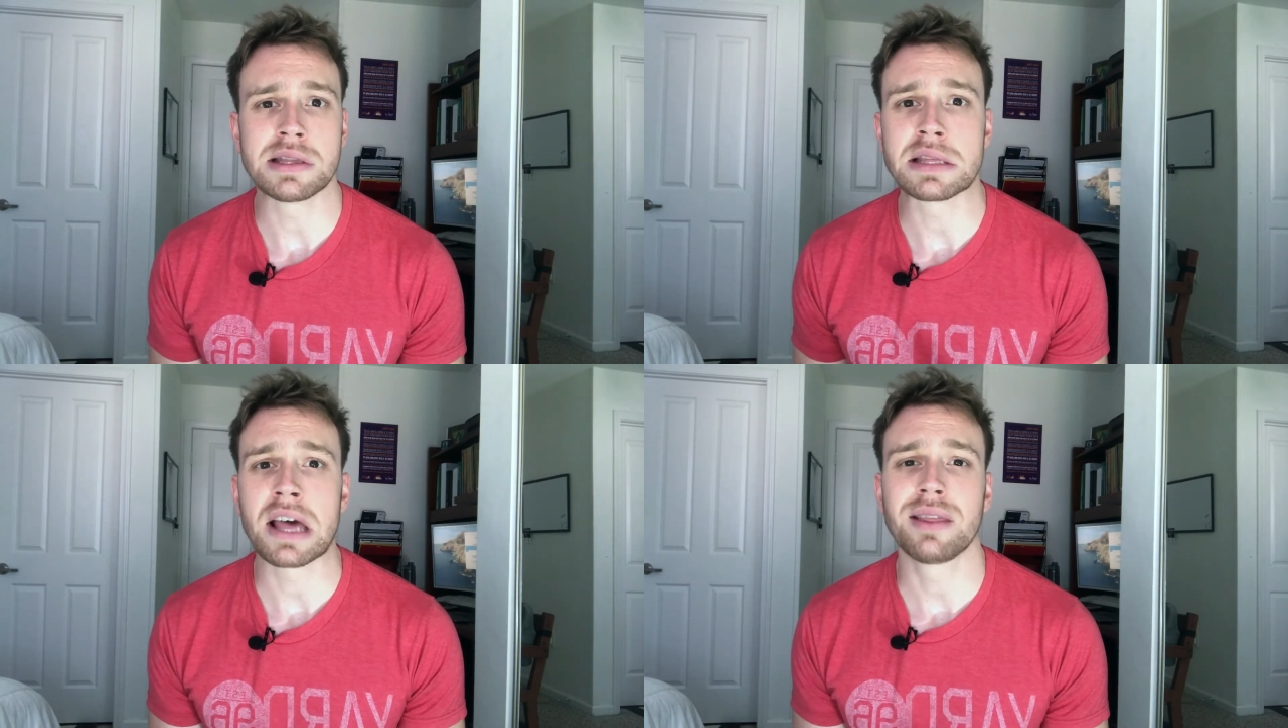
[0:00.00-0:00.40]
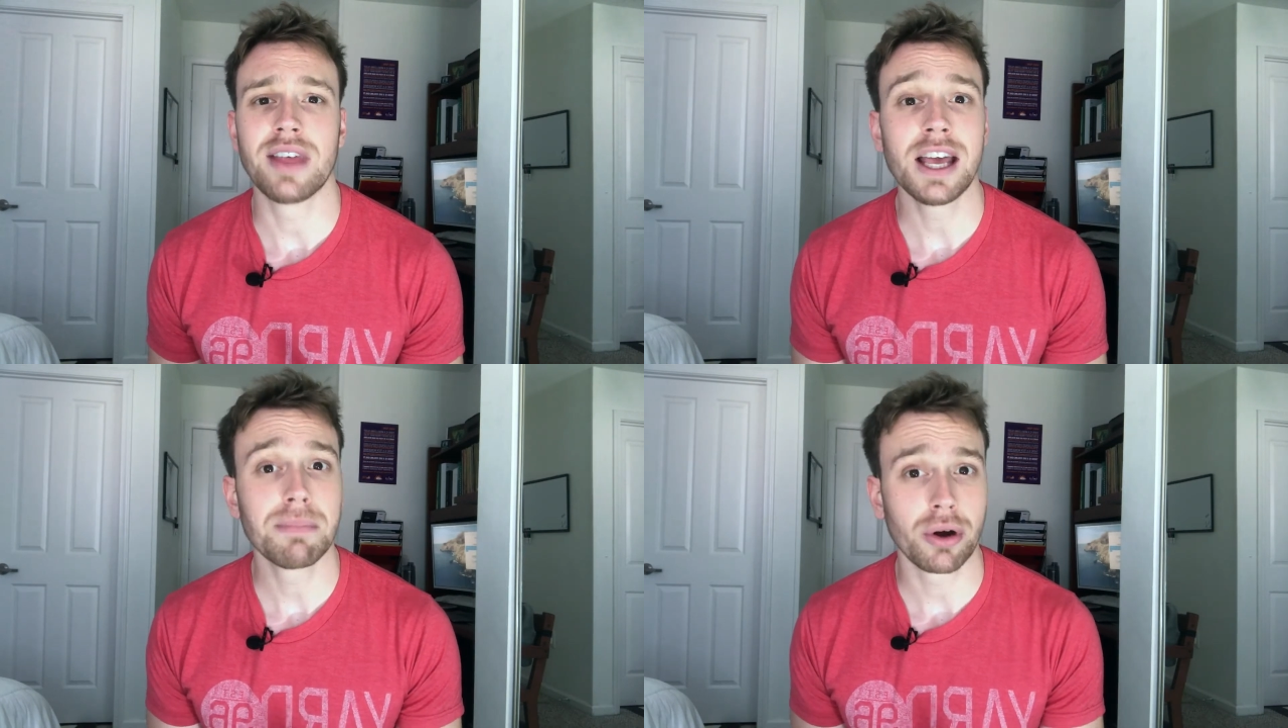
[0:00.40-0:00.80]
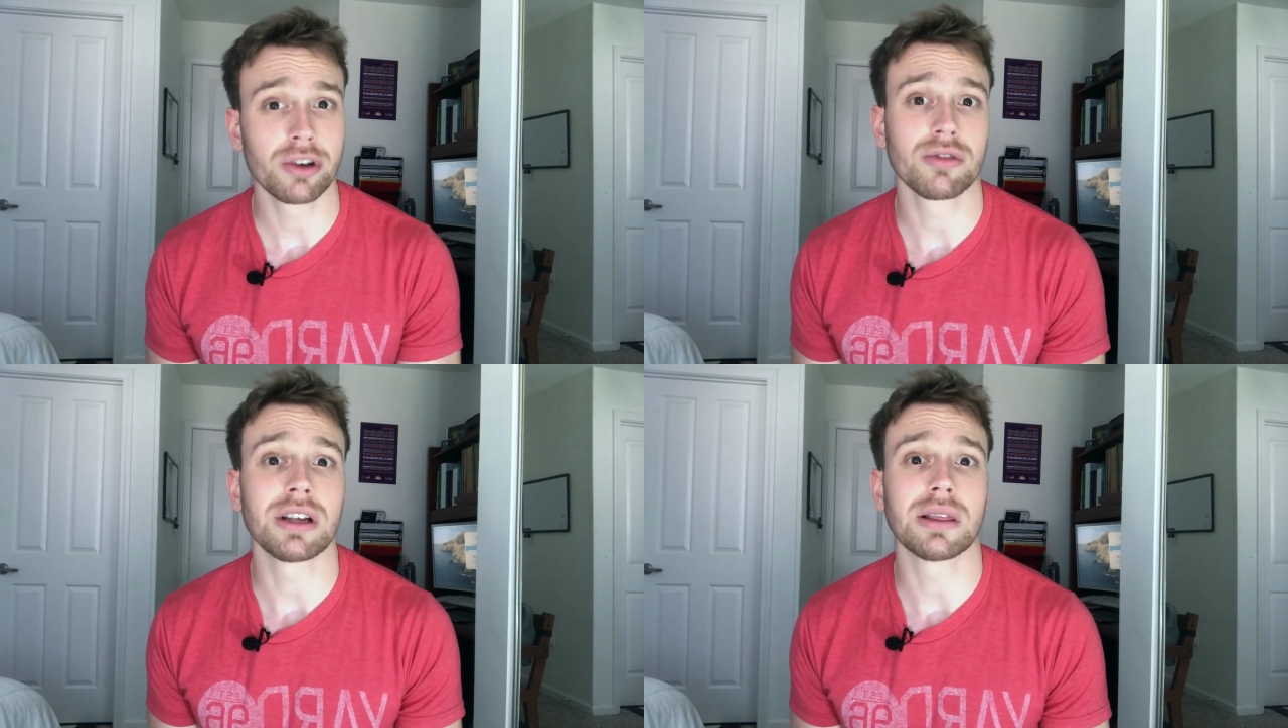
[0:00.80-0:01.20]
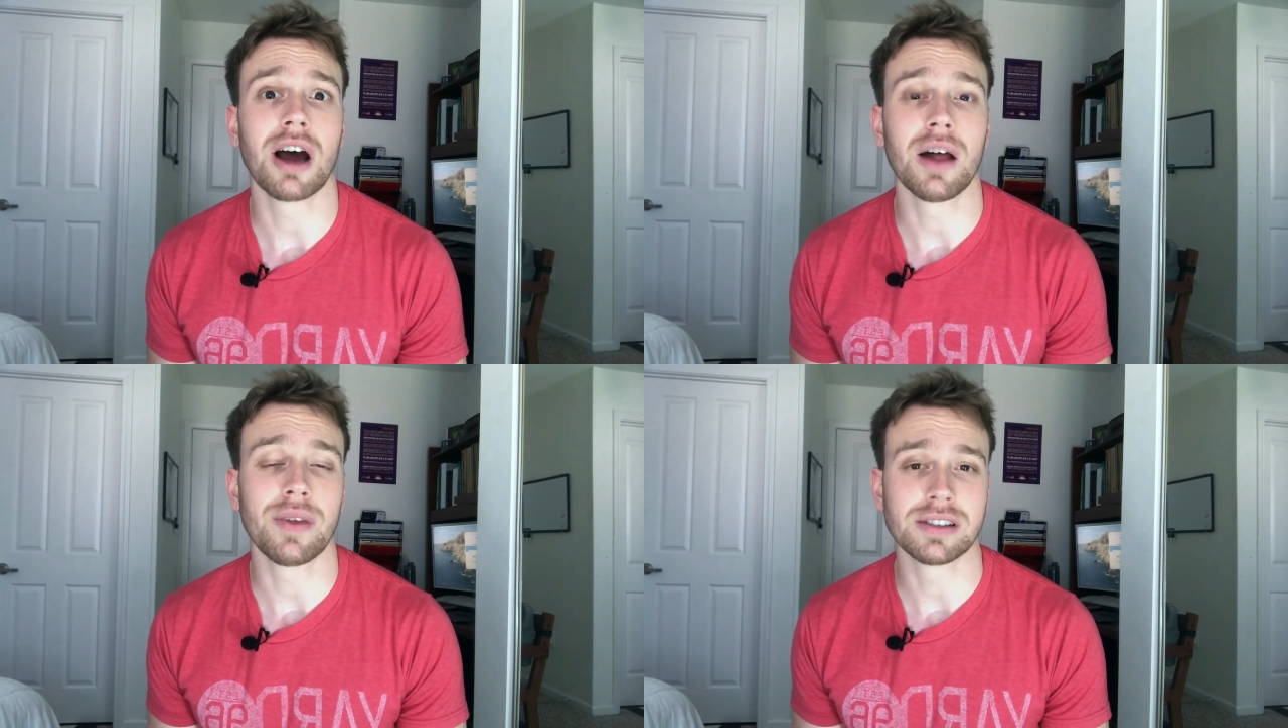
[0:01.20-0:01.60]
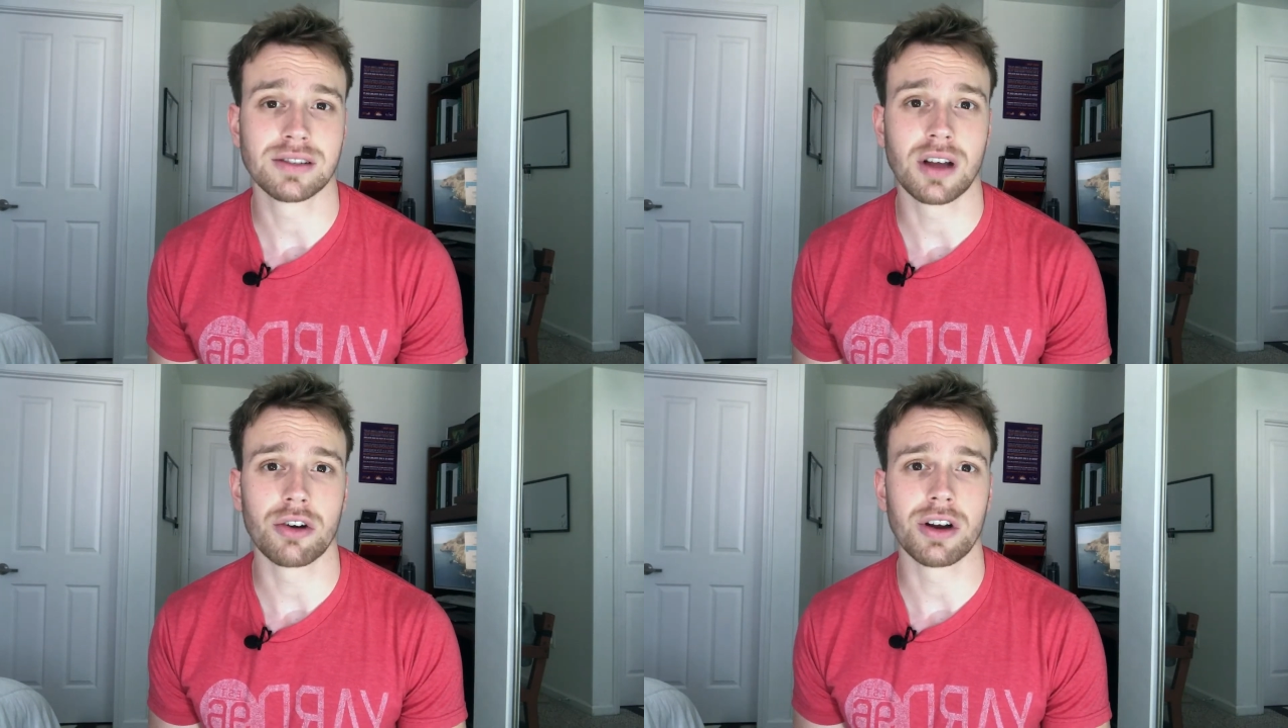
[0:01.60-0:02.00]
they personally thought that
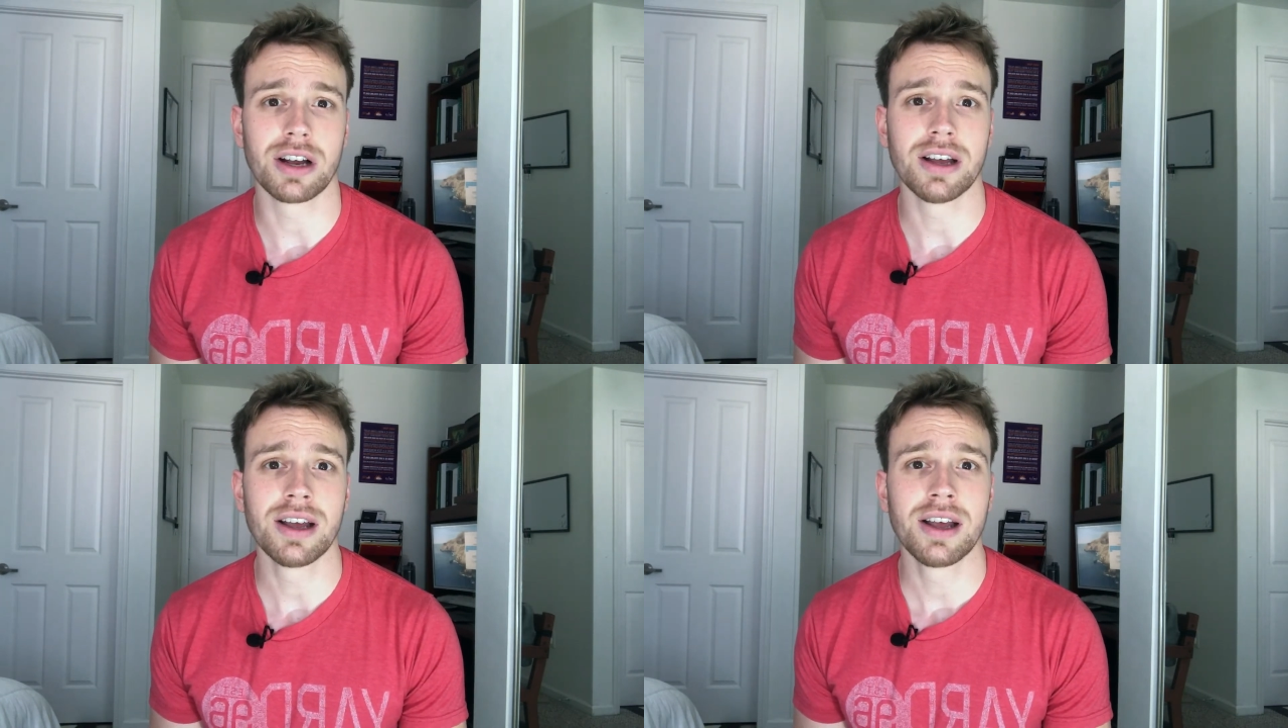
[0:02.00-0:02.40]
stuttering